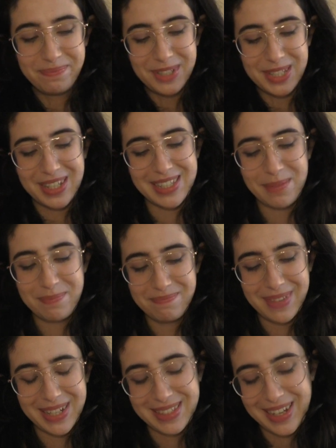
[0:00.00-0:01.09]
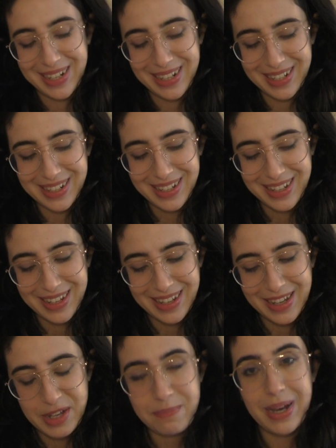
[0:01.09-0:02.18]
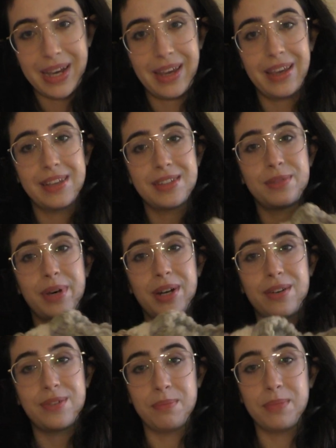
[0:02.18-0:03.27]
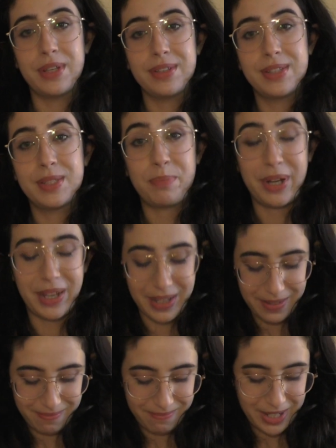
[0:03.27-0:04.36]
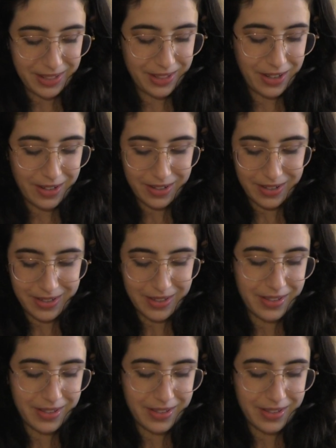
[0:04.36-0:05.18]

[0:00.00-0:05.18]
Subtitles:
just because I'm excited, my sweater from the spring knit along.